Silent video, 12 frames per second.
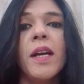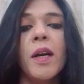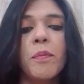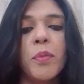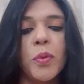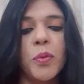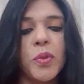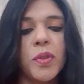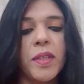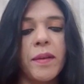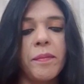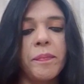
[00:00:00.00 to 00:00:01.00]
approach
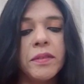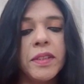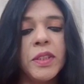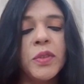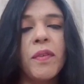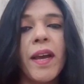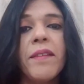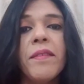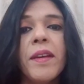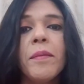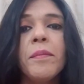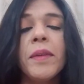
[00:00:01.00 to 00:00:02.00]
them. This
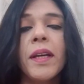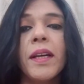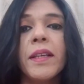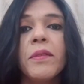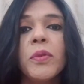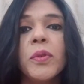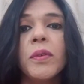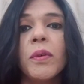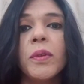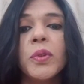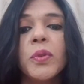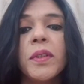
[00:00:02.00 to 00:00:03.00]
5M, I would
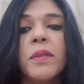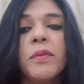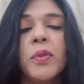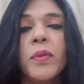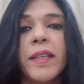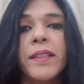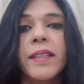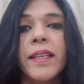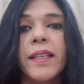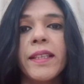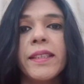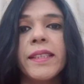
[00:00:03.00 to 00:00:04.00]
also give you
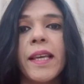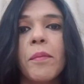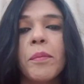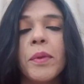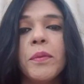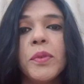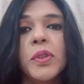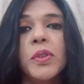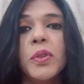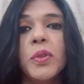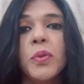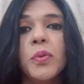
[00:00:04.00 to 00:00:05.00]
an example which
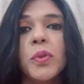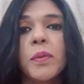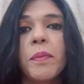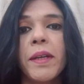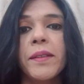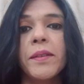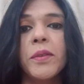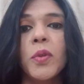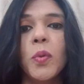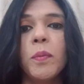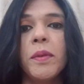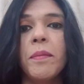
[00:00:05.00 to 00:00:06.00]
is used by the
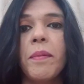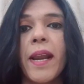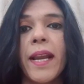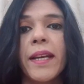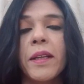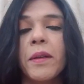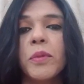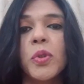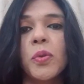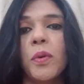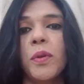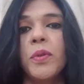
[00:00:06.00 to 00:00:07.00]
global brand, and I'm
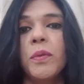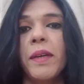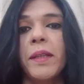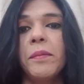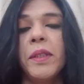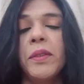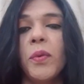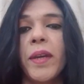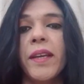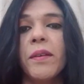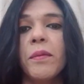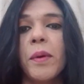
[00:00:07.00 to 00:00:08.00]
sure you might be
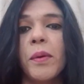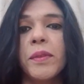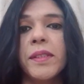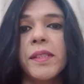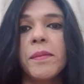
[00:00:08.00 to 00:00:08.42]
knowing about this